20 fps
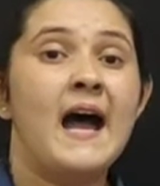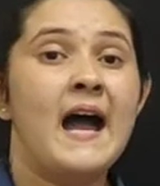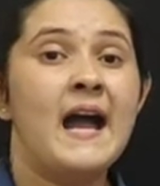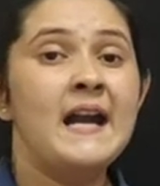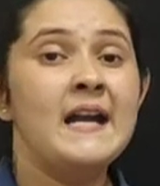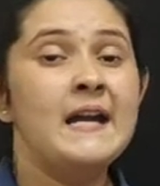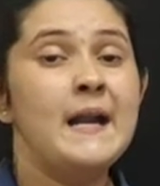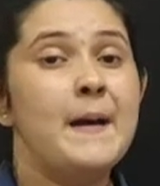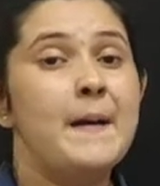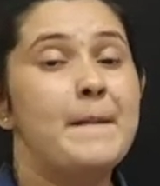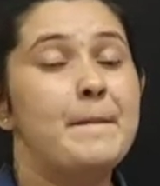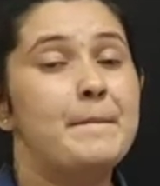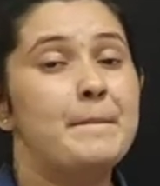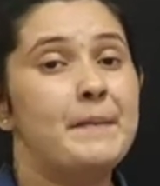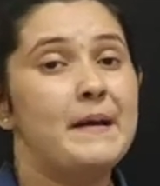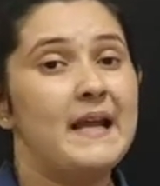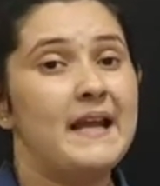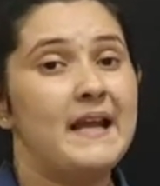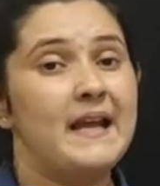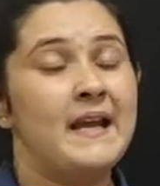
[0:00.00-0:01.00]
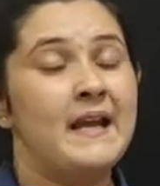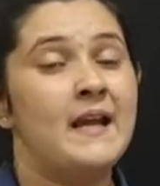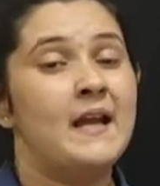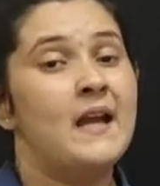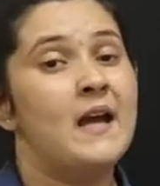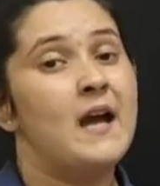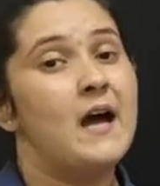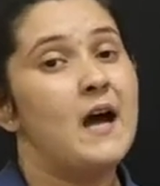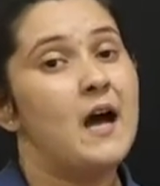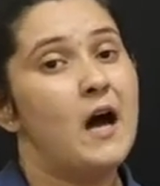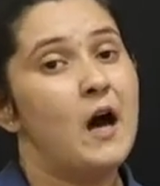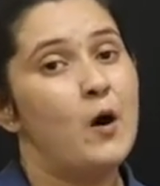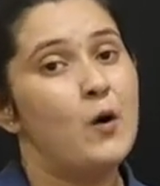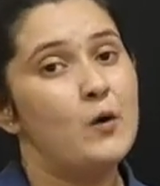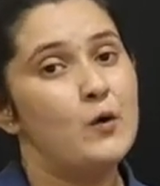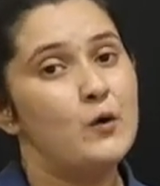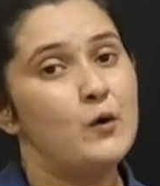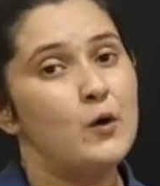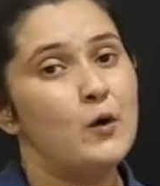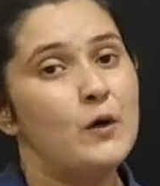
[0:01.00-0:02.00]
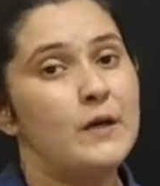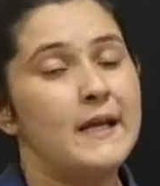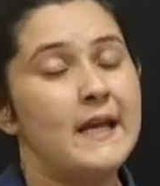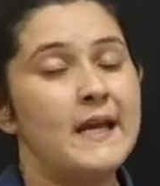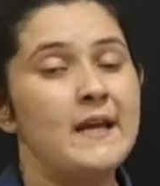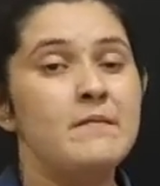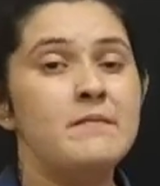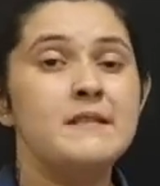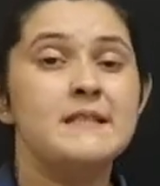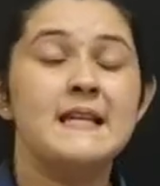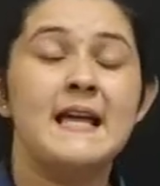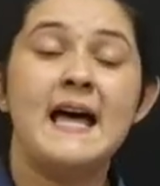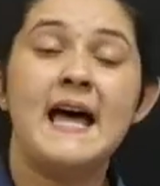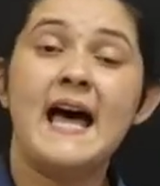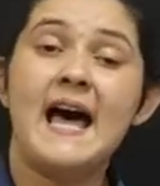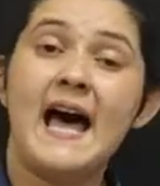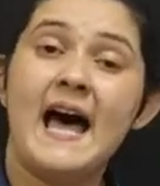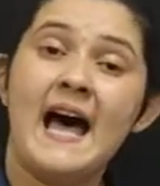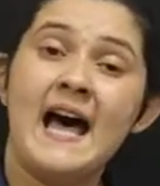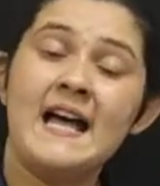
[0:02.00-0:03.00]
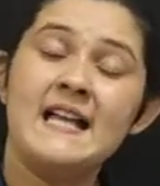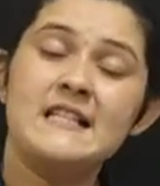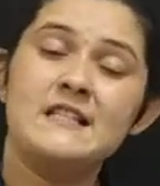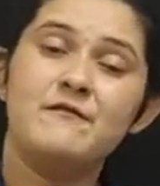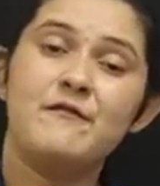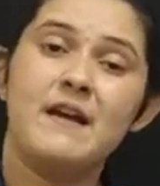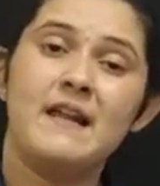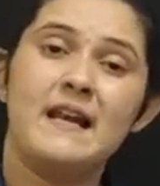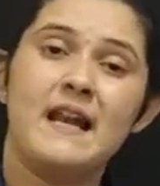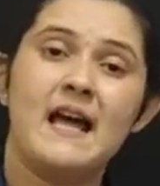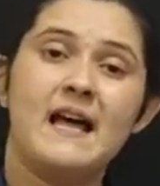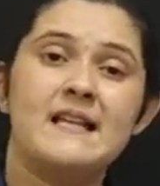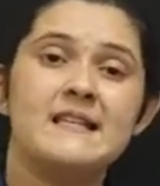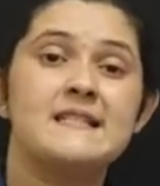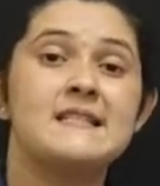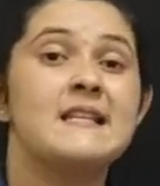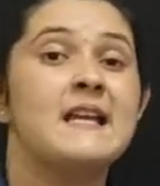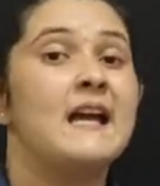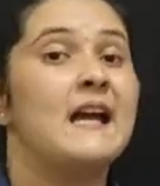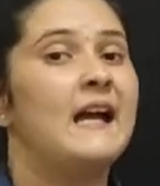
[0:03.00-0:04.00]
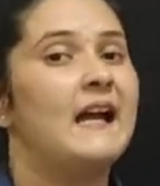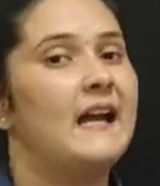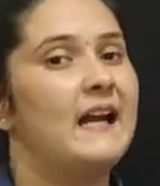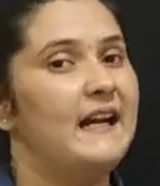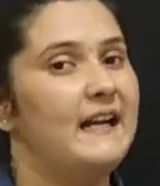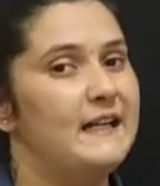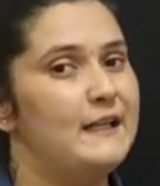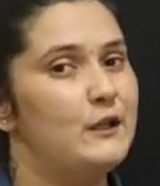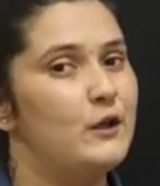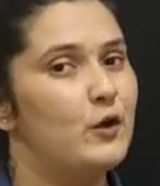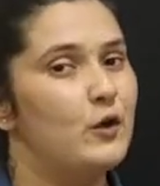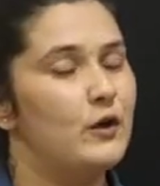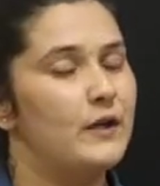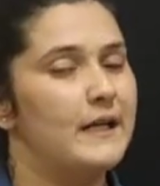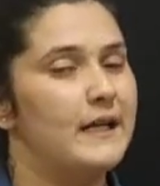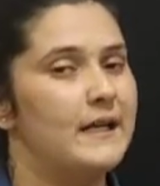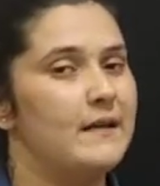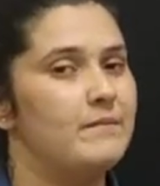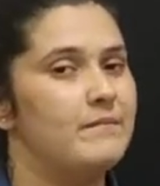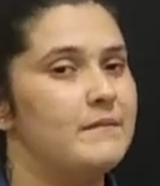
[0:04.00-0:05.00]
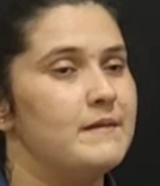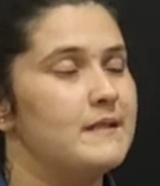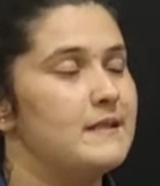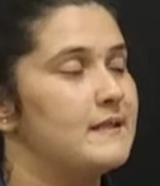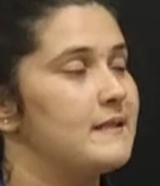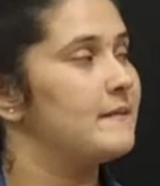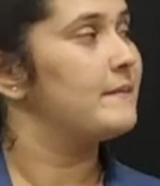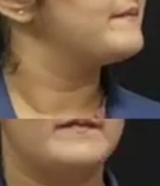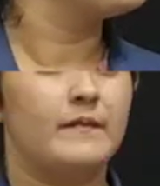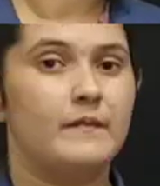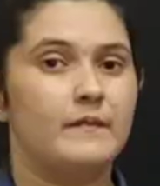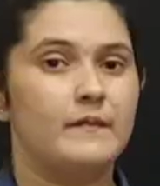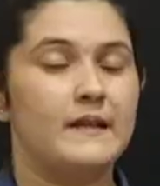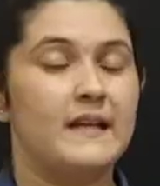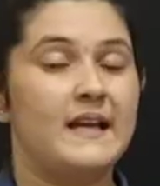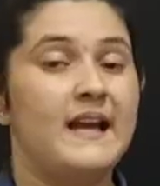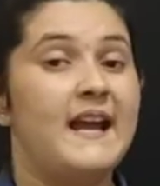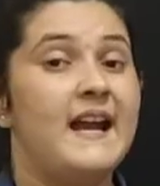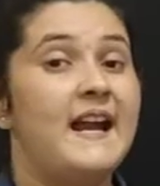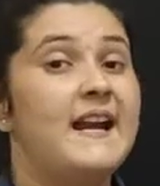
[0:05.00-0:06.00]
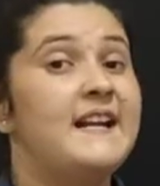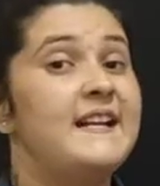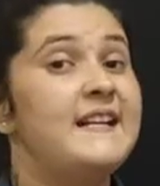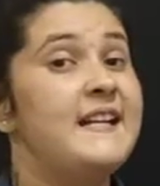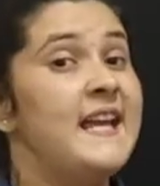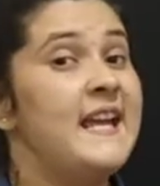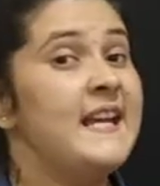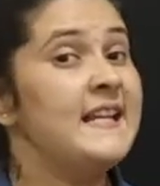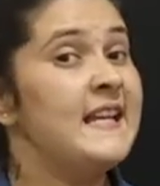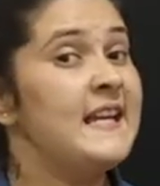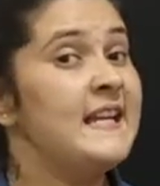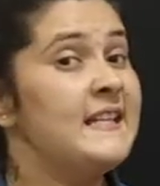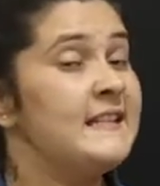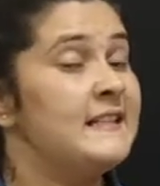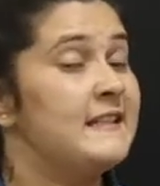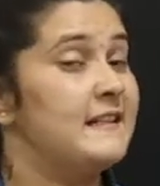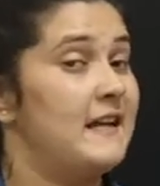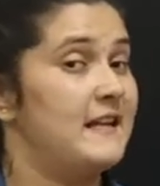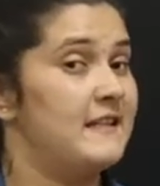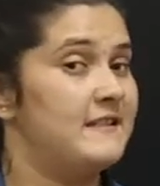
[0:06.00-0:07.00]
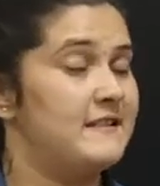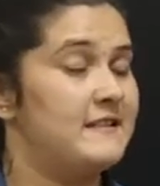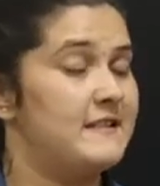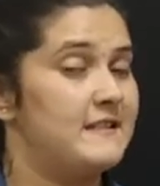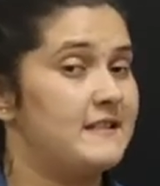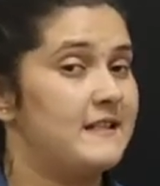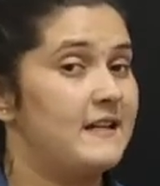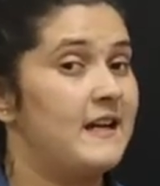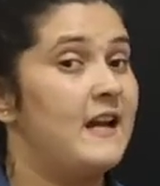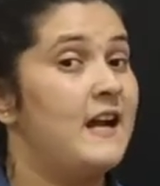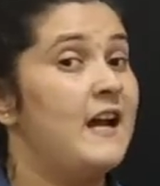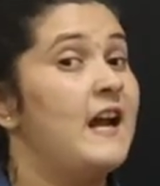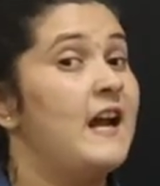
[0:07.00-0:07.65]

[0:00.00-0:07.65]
and play outdoor games as well as indoor games. Taking rest